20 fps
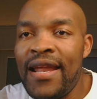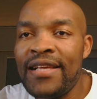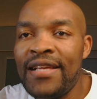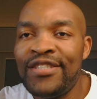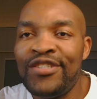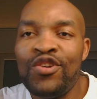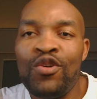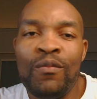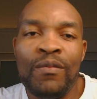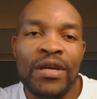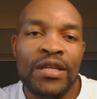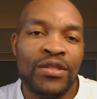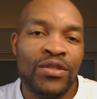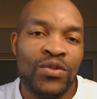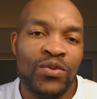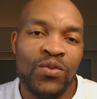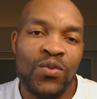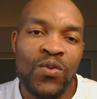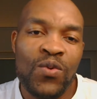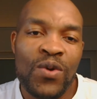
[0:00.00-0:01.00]
jump
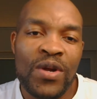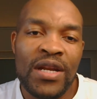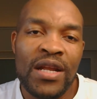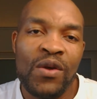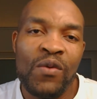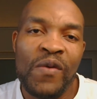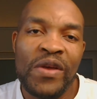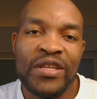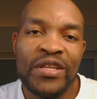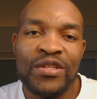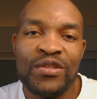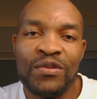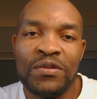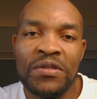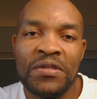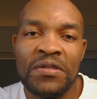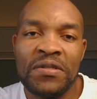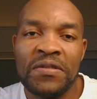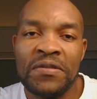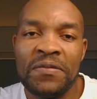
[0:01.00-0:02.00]
into the
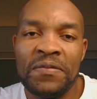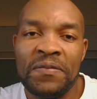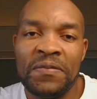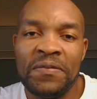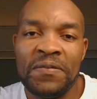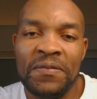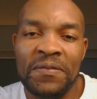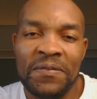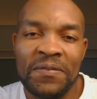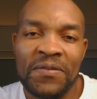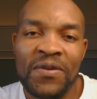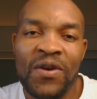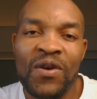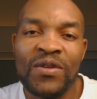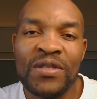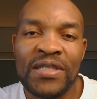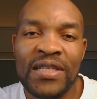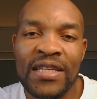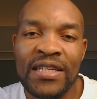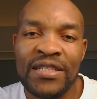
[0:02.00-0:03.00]
questions
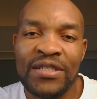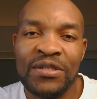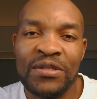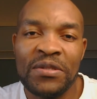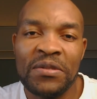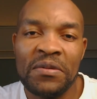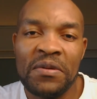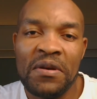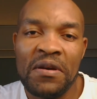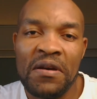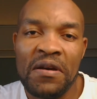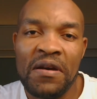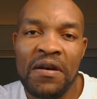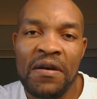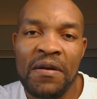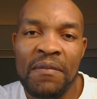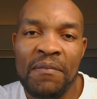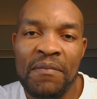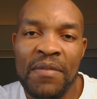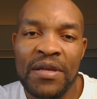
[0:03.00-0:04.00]
concerning just
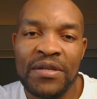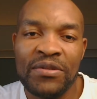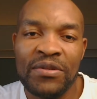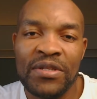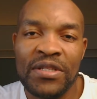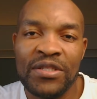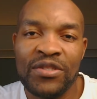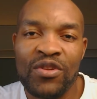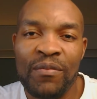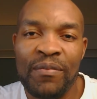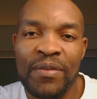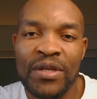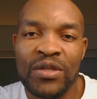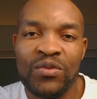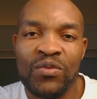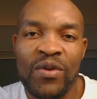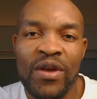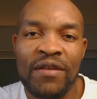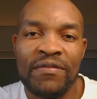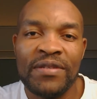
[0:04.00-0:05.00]
based on these topics
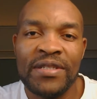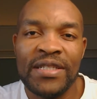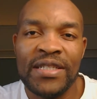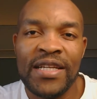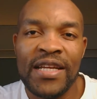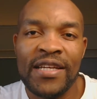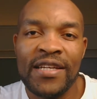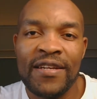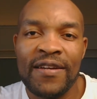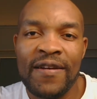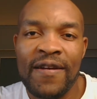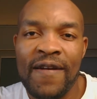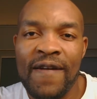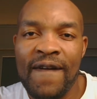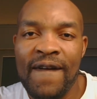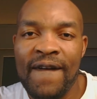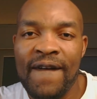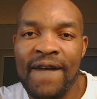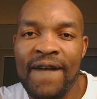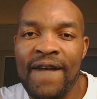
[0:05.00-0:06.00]
we have treated.
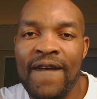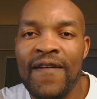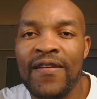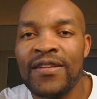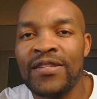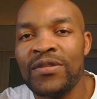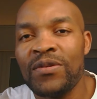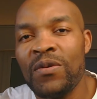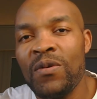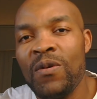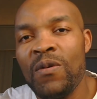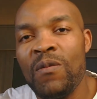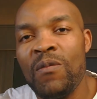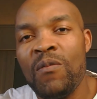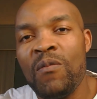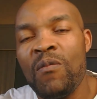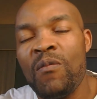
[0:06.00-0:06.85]
So